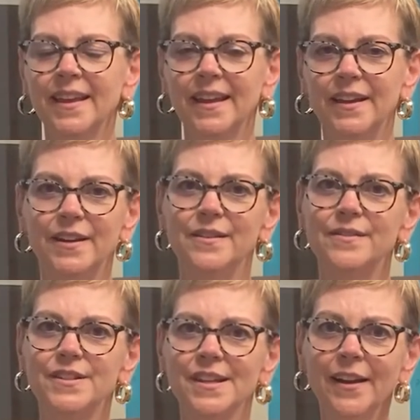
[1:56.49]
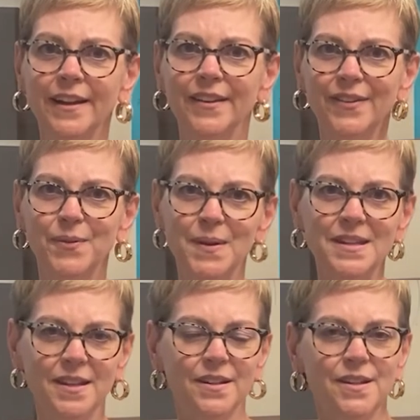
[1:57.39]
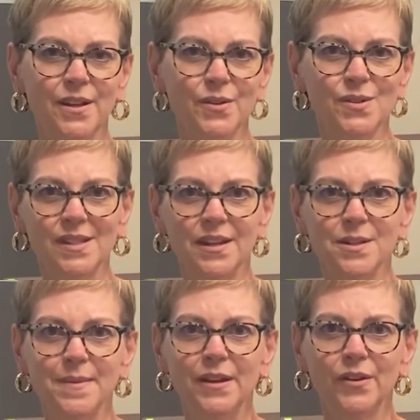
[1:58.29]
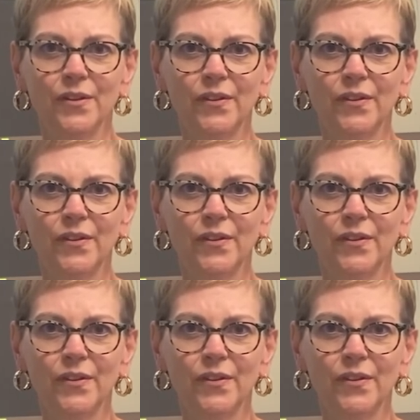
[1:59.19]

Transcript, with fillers: In science, we tend to use centimeters.